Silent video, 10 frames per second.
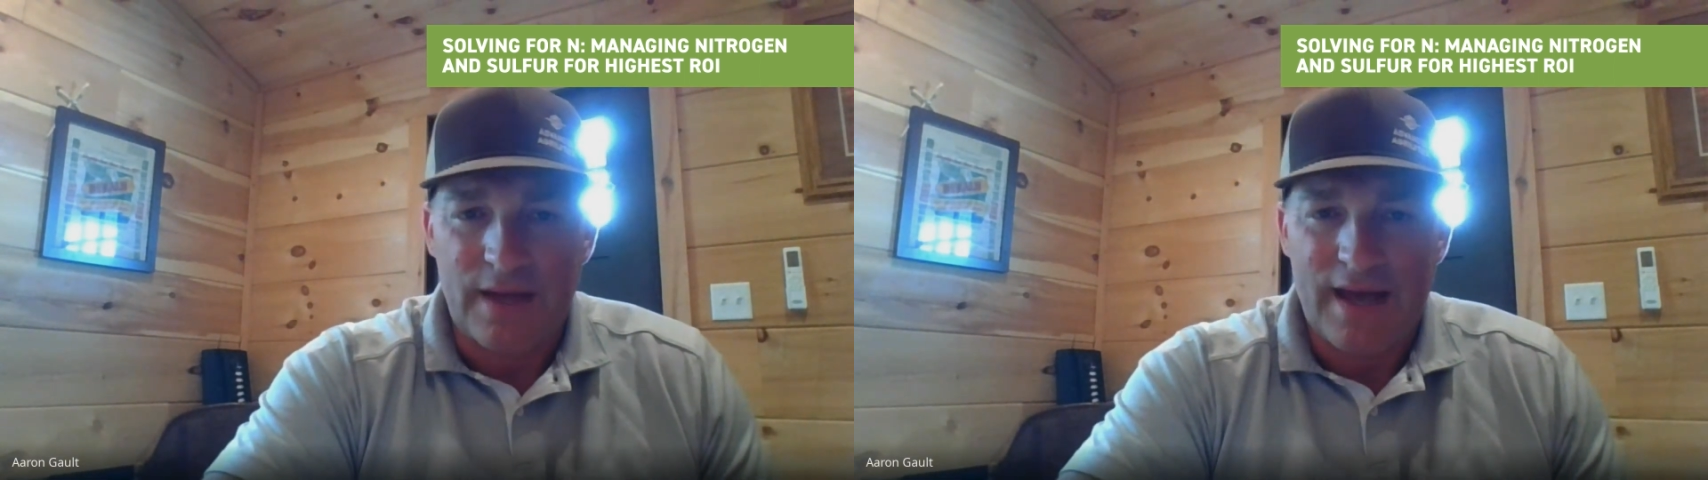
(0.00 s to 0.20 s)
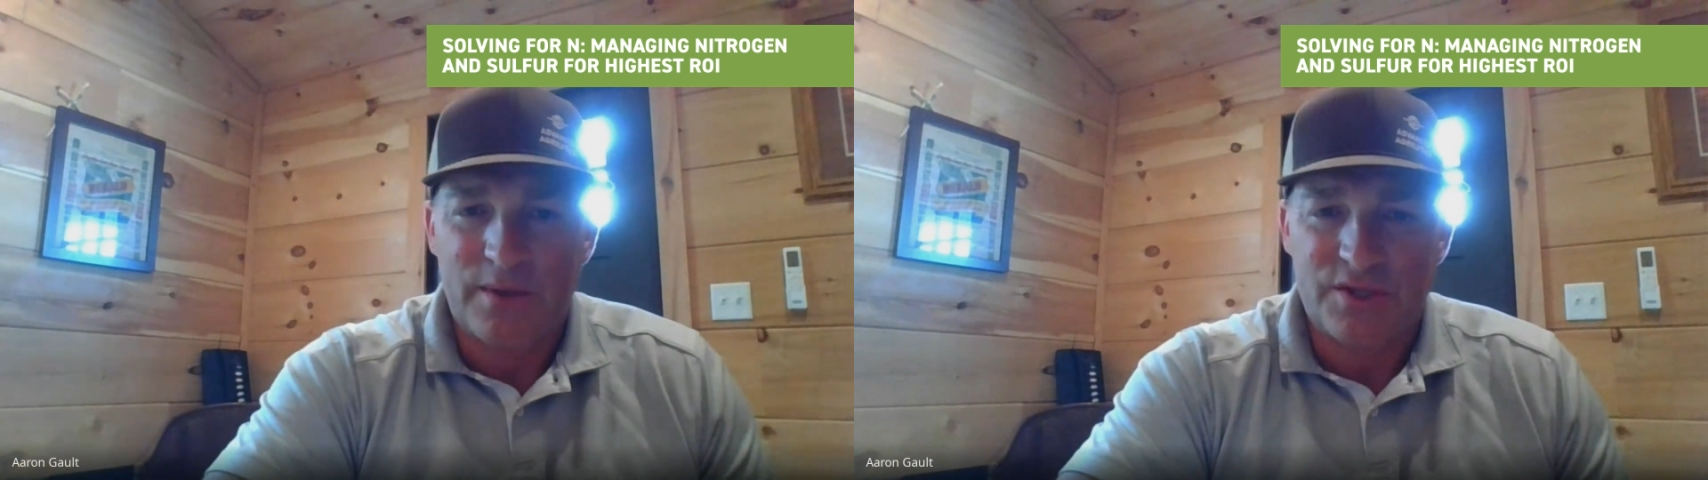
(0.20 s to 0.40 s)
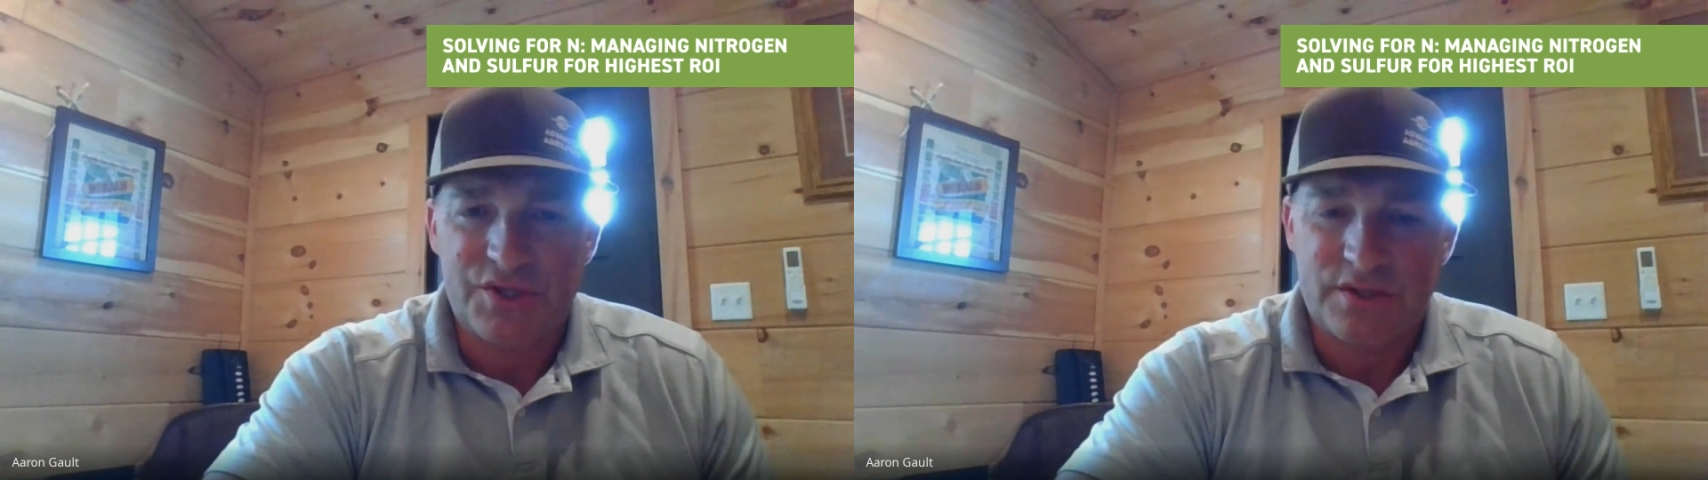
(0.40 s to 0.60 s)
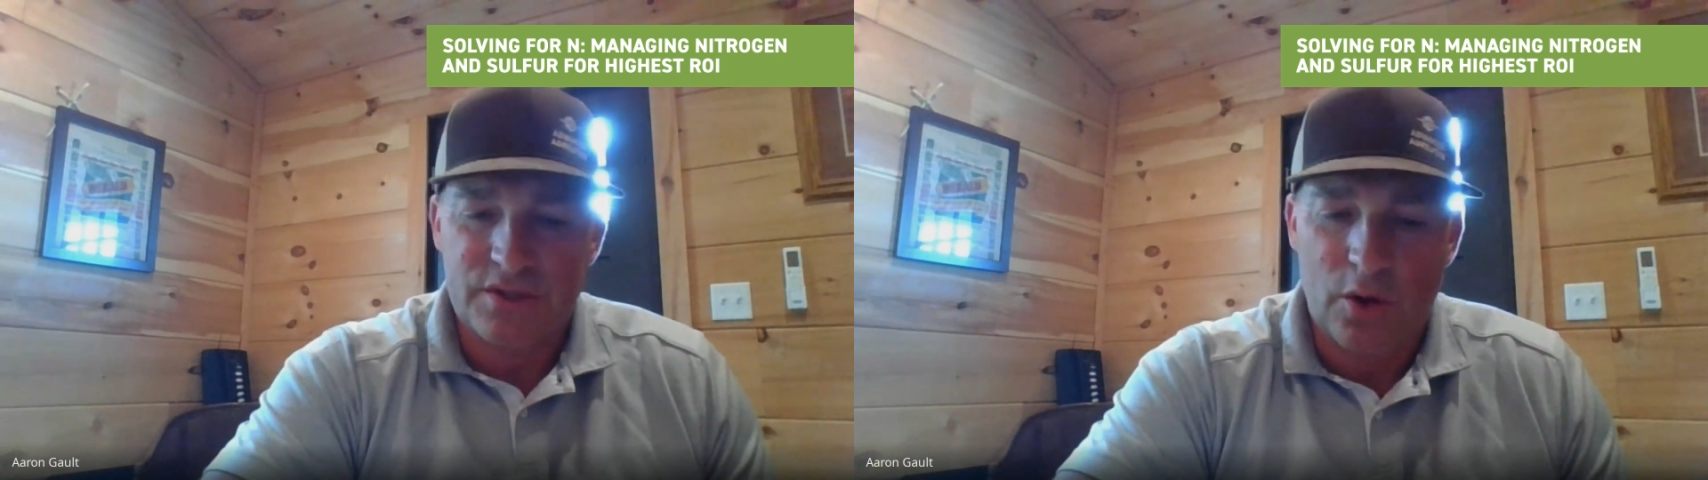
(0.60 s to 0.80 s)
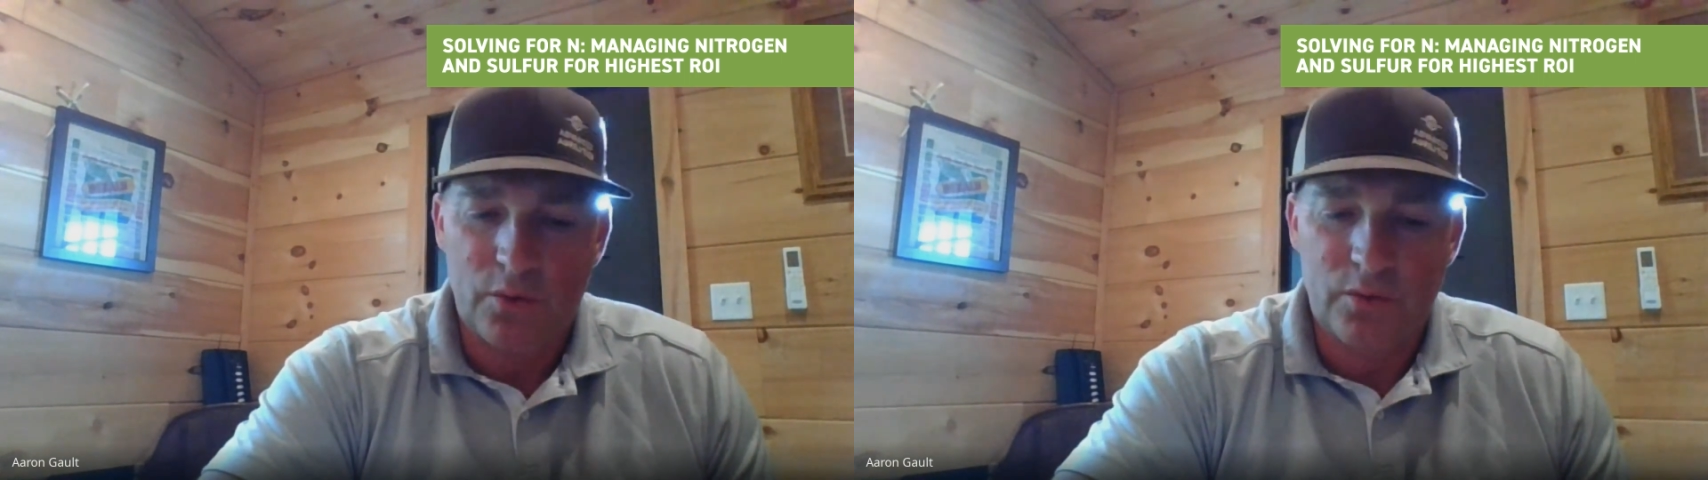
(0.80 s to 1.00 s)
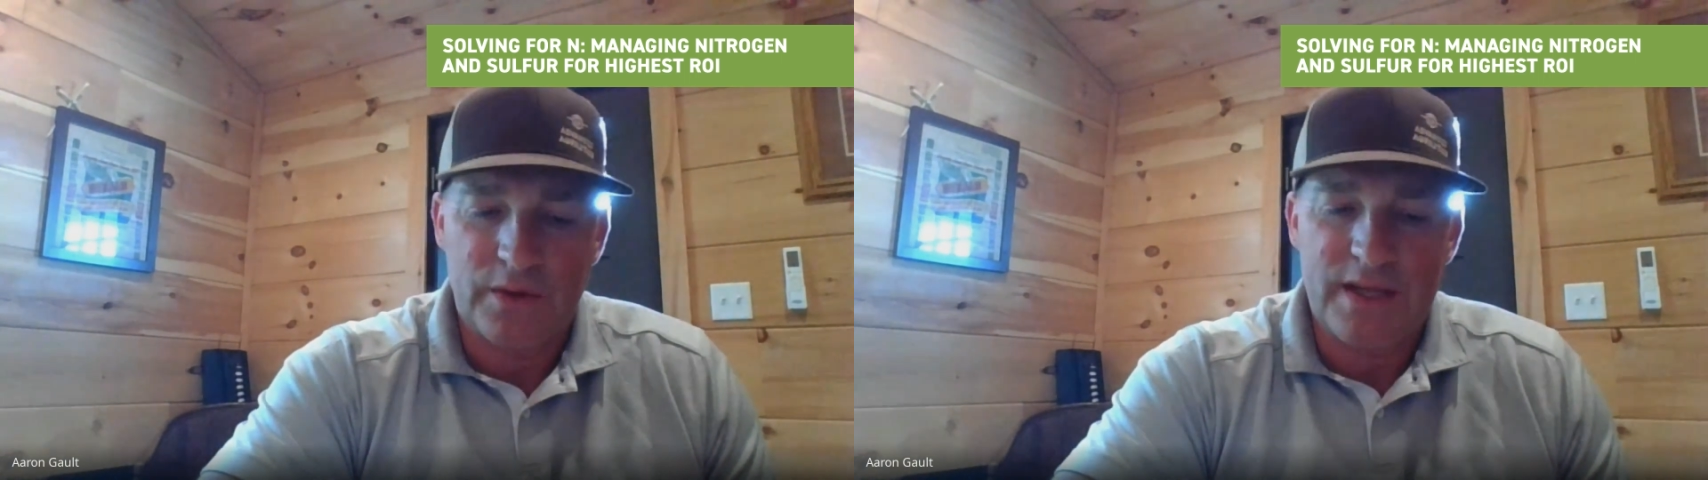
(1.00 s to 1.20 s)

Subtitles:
How much total